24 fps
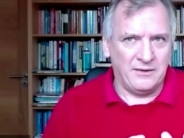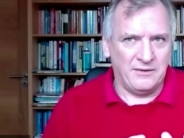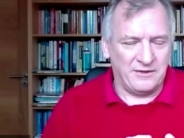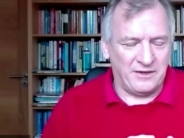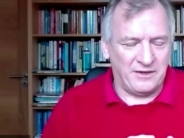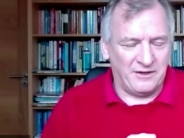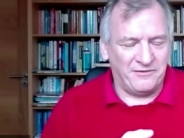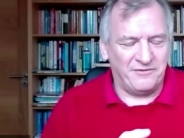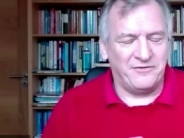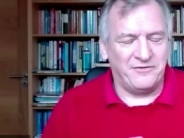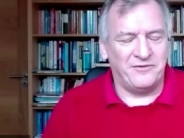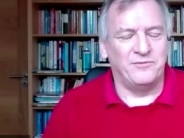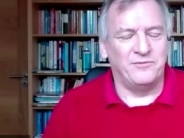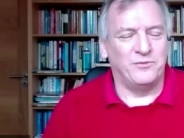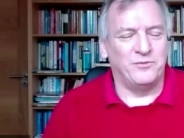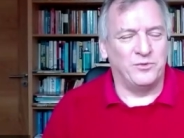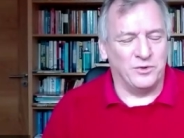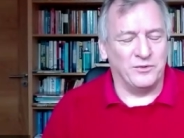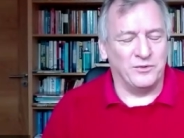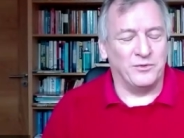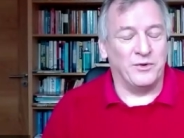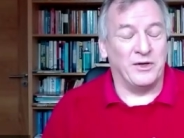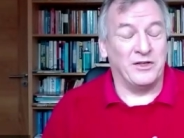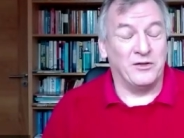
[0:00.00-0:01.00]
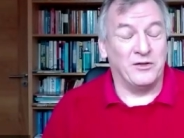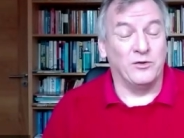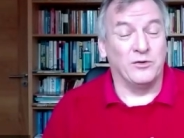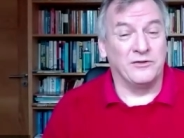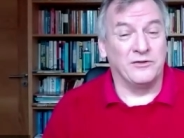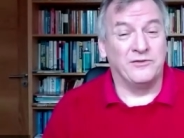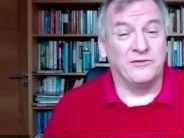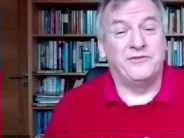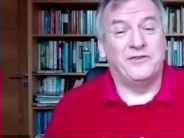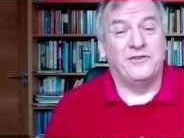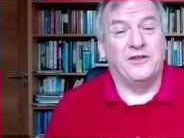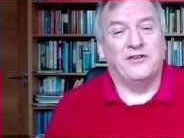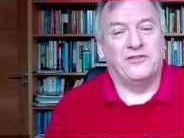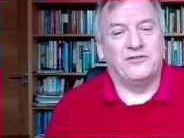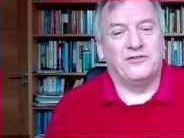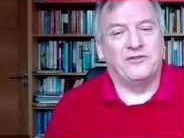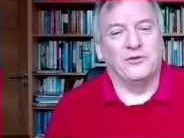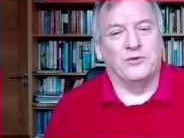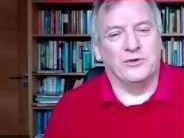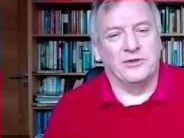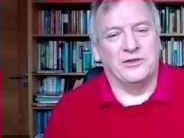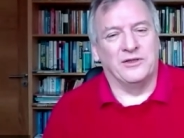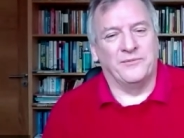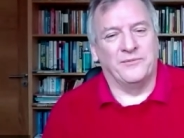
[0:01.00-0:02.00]
They were called first
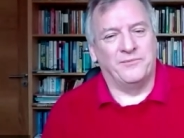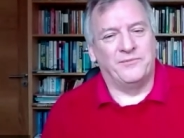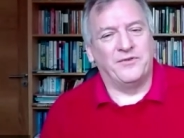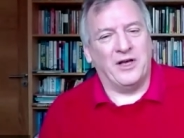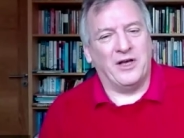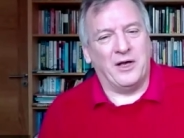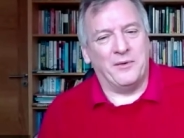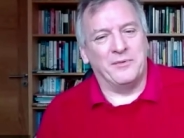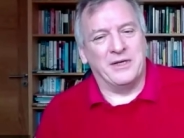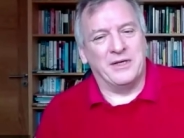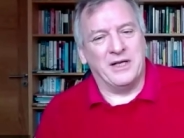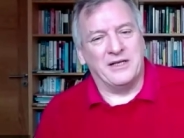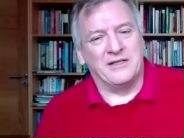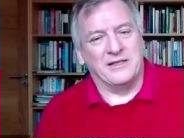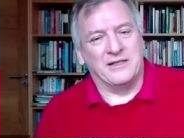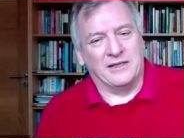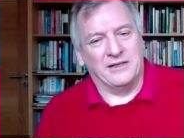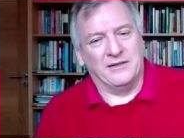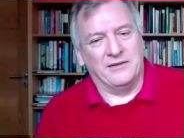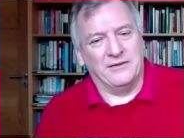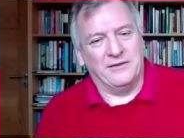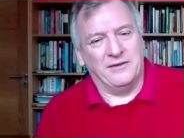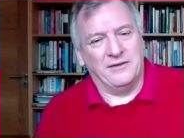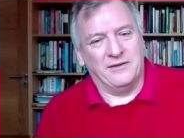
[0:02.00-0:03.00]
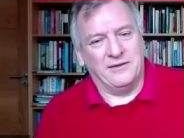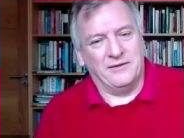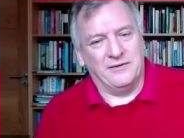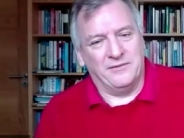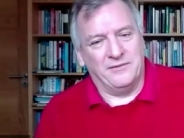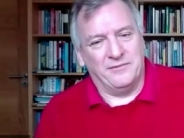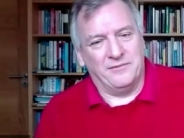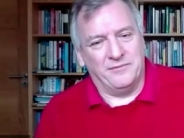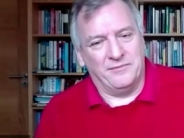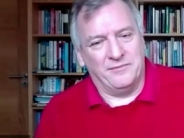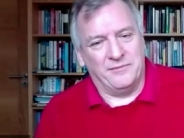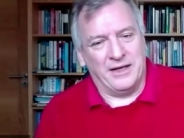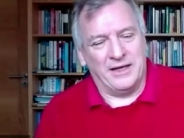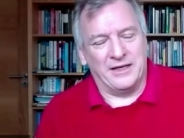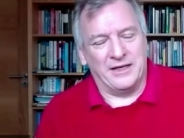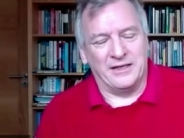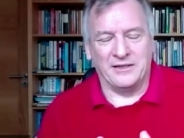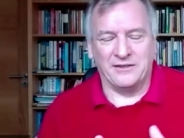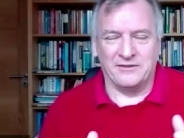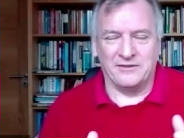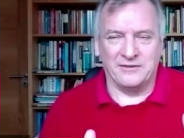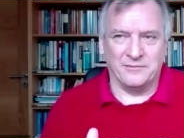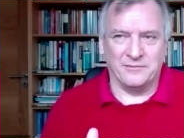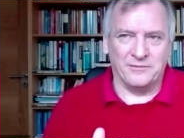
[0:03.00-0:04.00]
order cybernetic
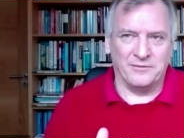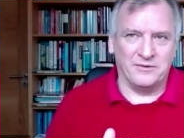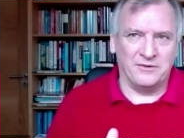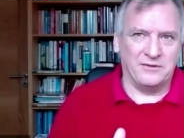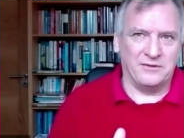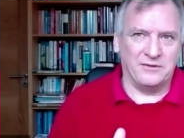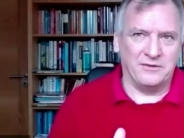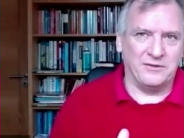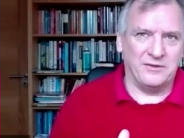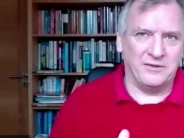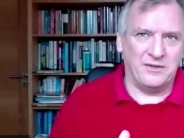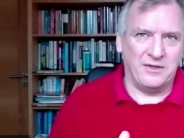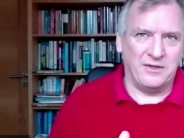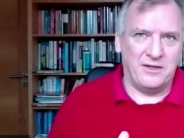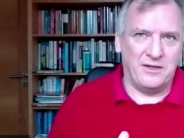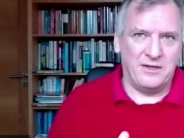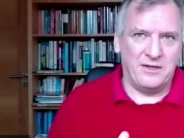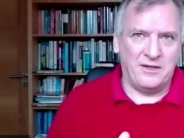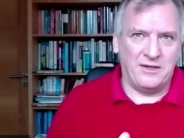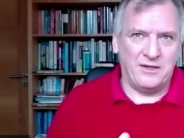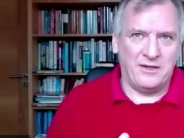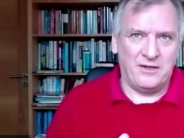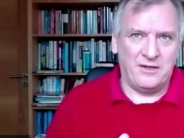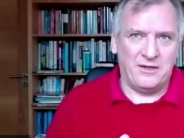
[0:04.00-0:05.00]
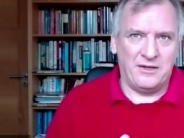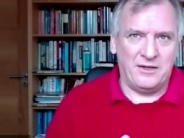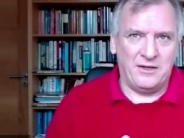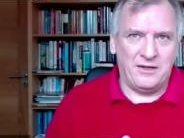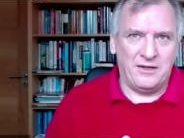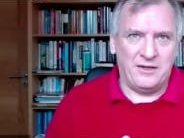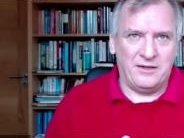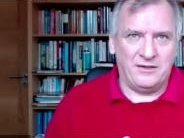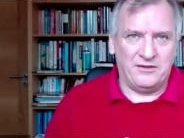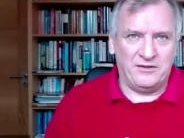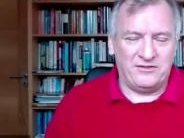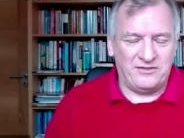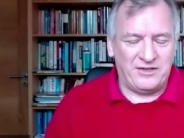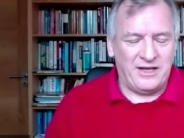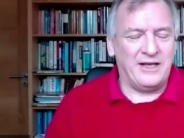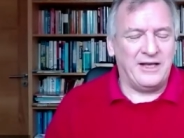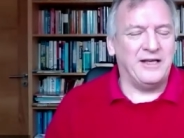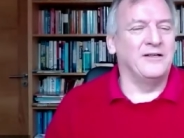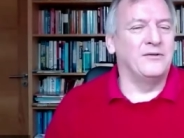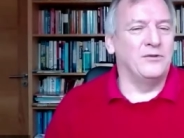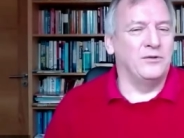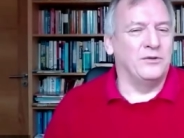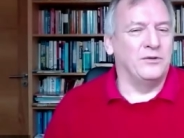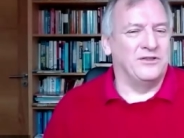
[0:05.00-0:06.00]
mechanisms
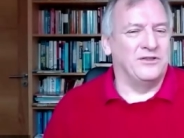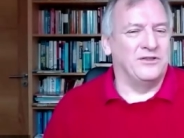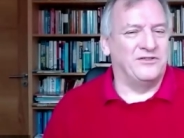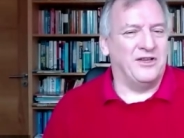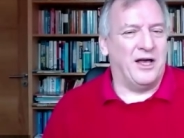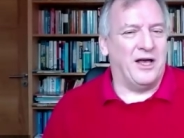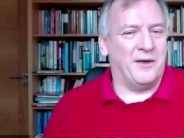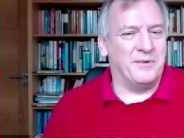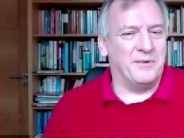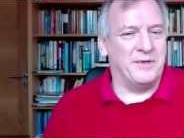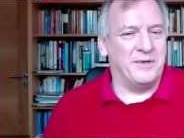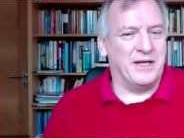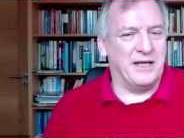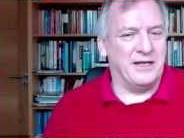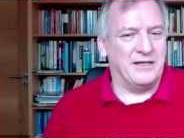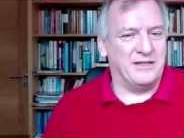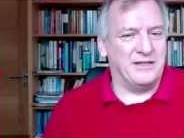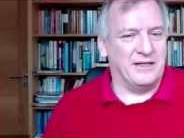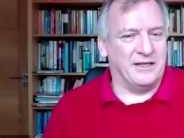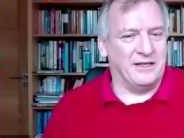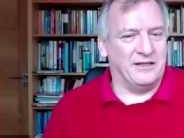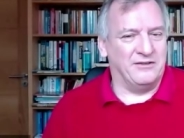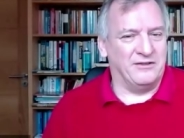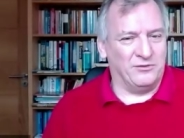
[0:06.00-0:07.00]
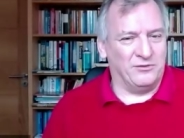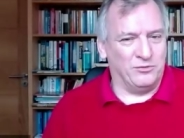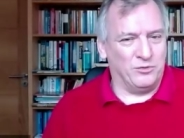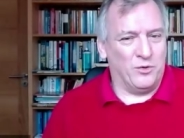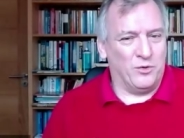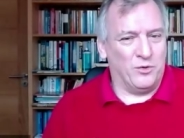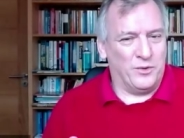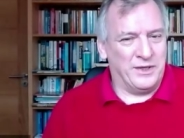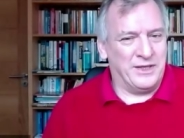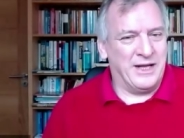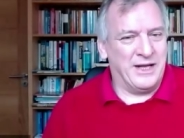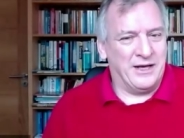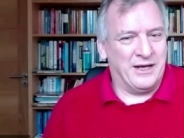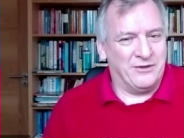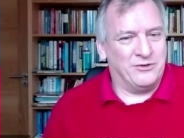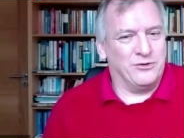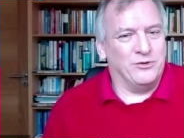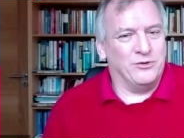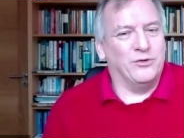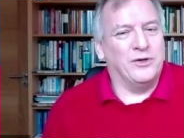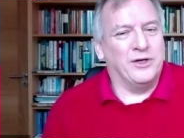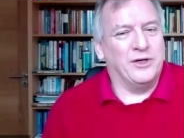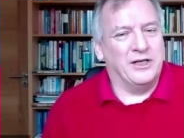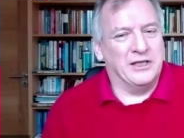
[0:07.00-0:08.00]
second order cybernetics is what we're now
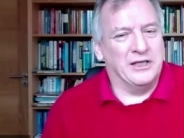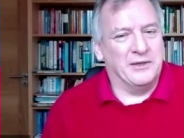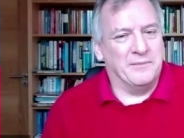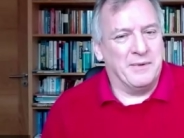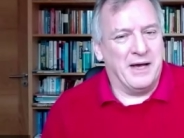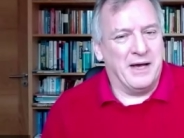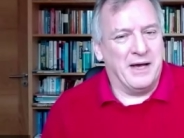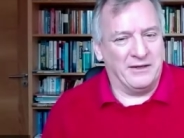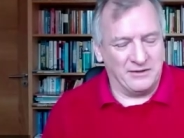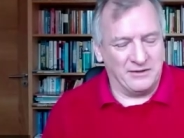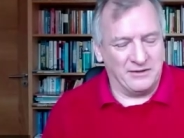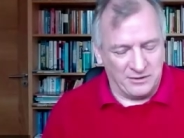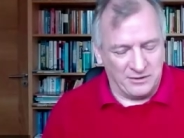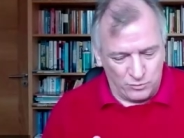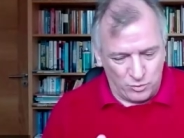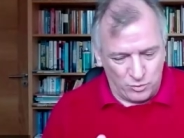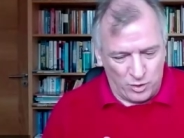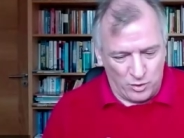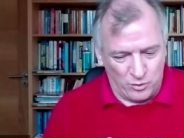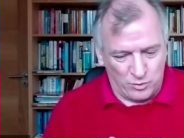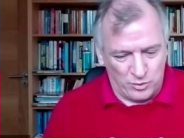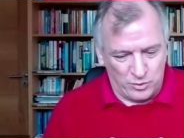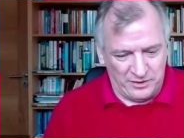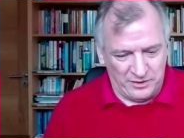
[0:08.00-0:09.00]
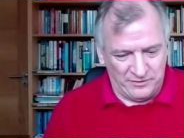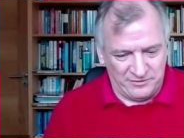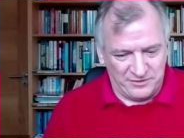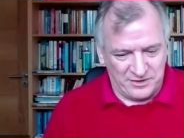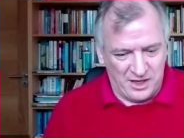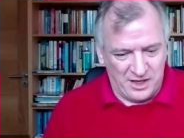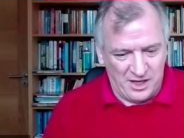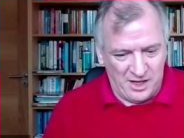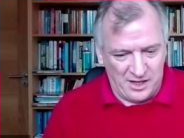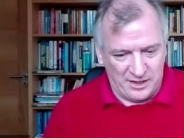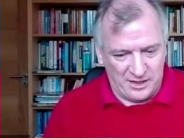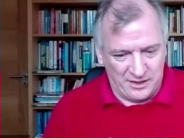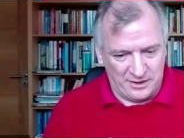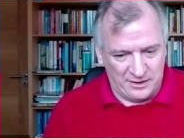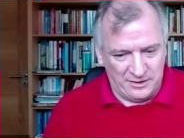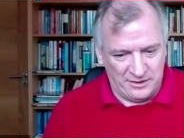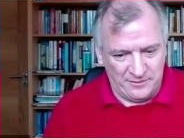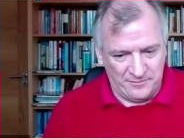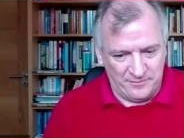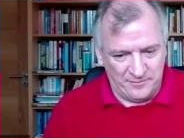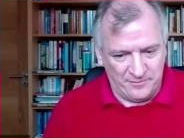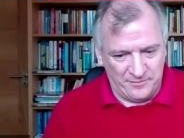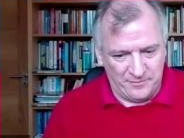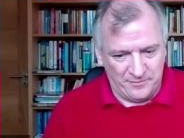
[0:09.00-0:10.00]
talking about. And what we've
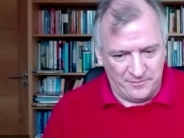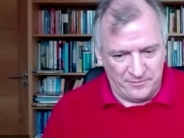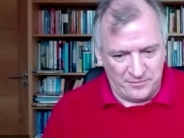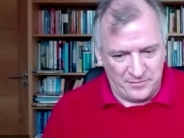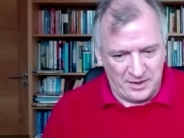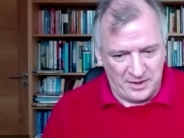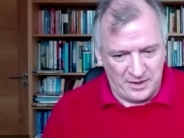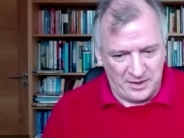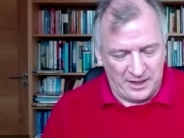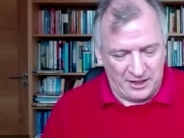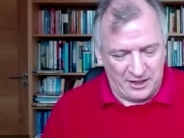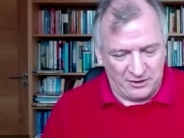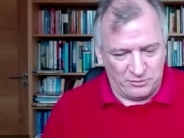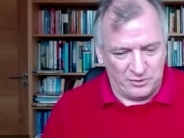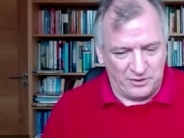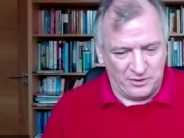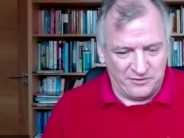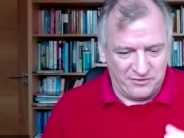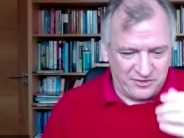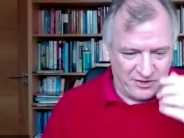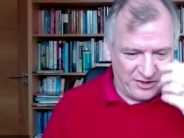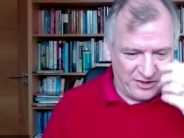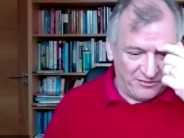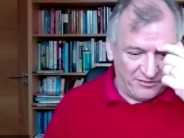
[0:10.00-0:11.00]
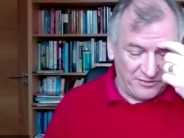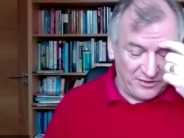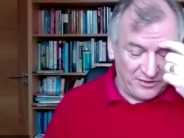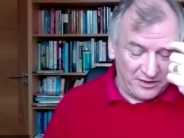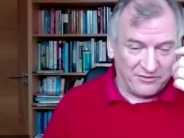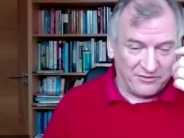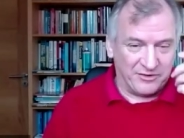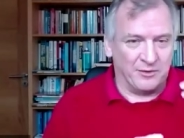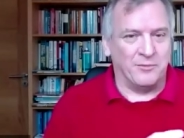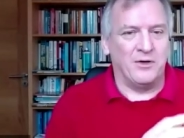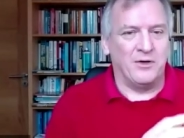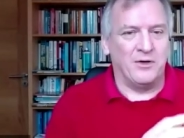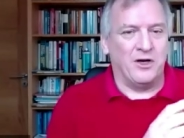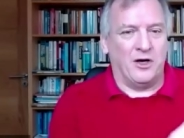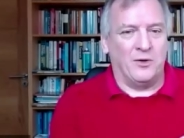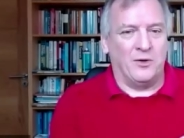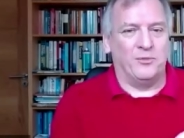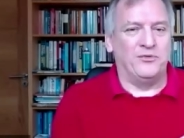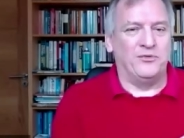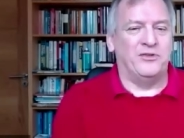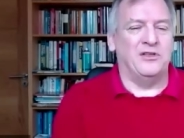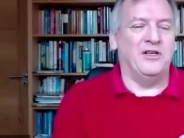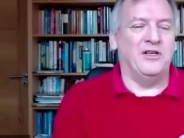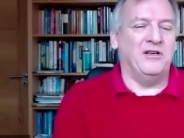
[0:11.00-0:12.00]
done is we've shifted from
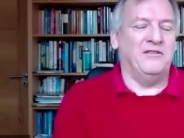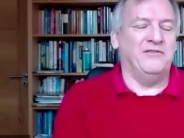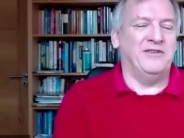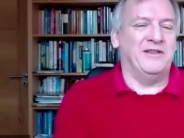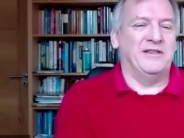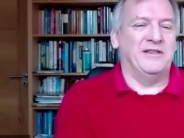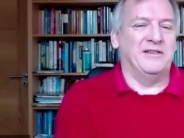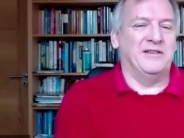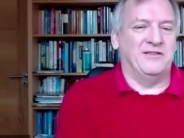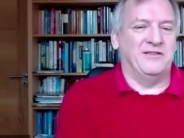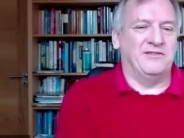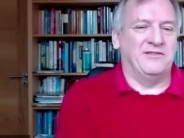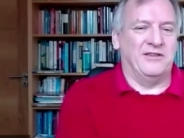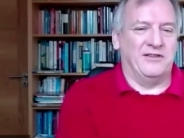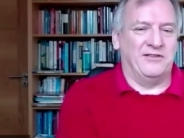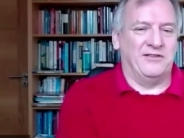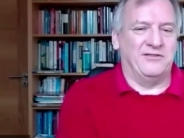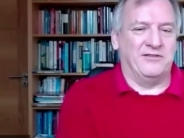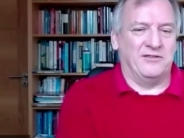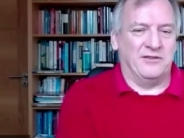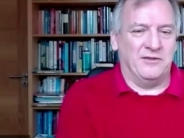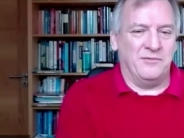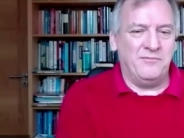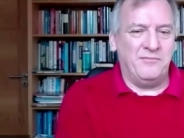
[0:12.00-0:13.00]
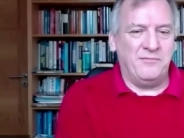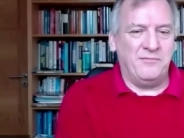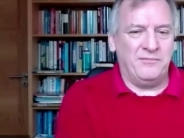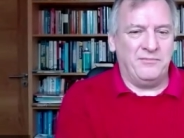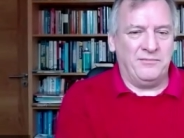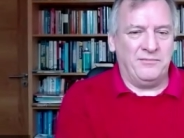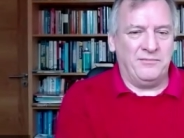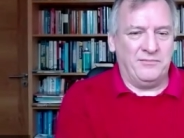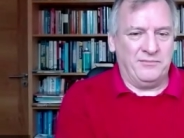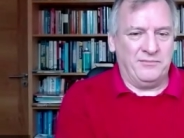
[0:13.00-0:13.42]
observing the system